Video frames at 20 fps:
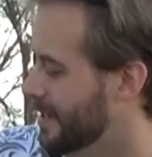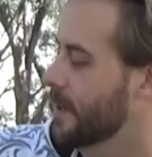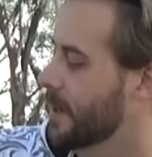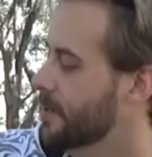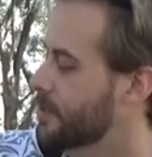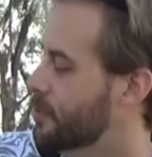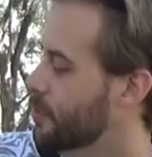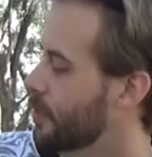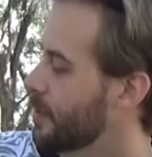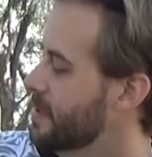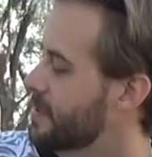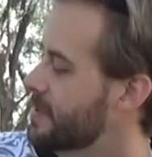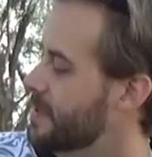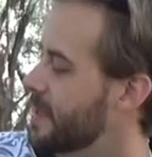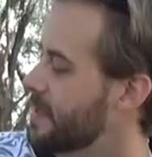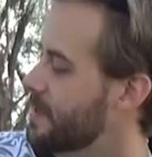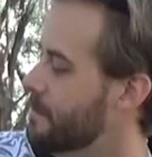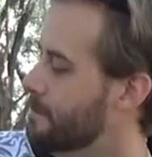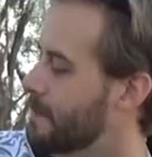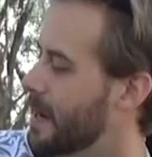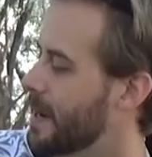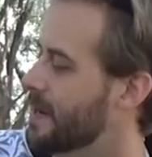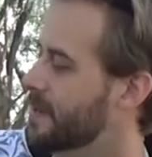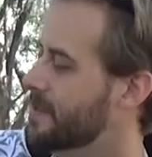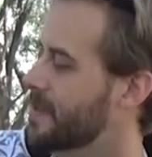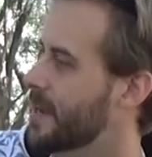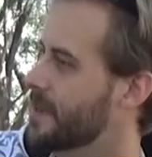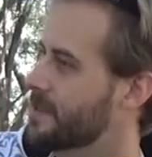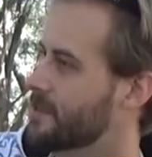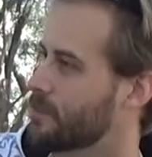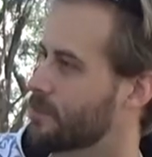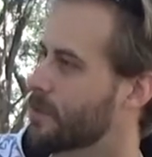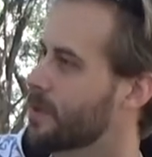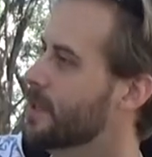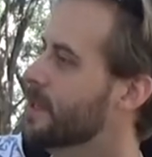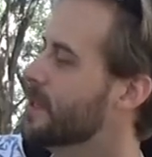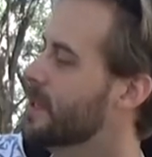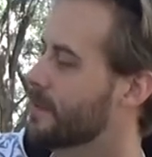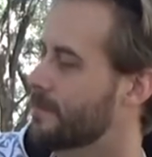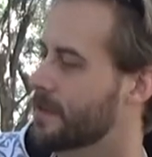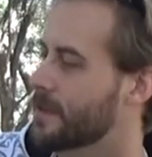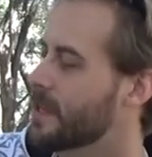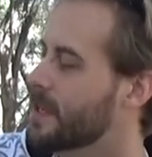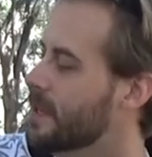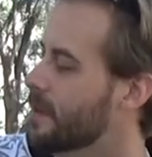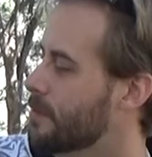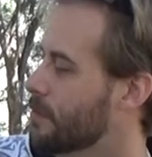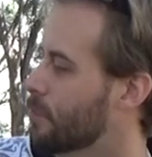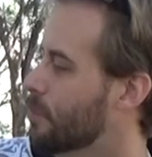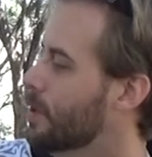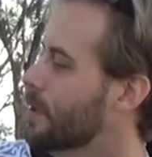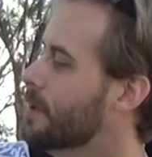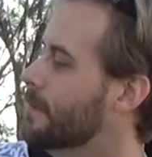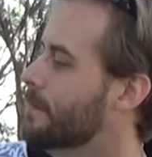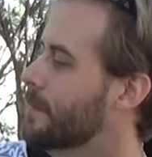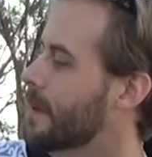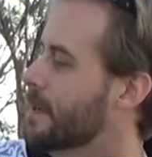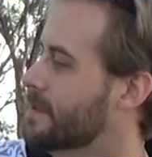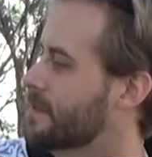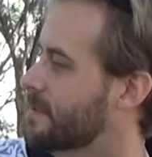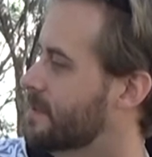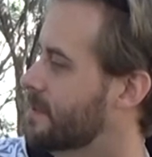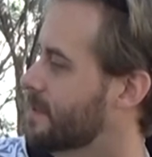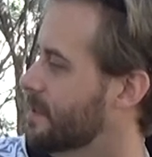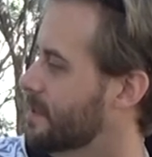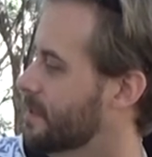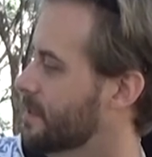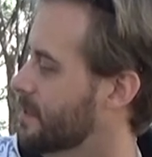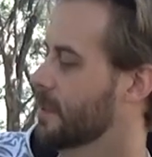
A choice that the boss hasn't really given either one of us.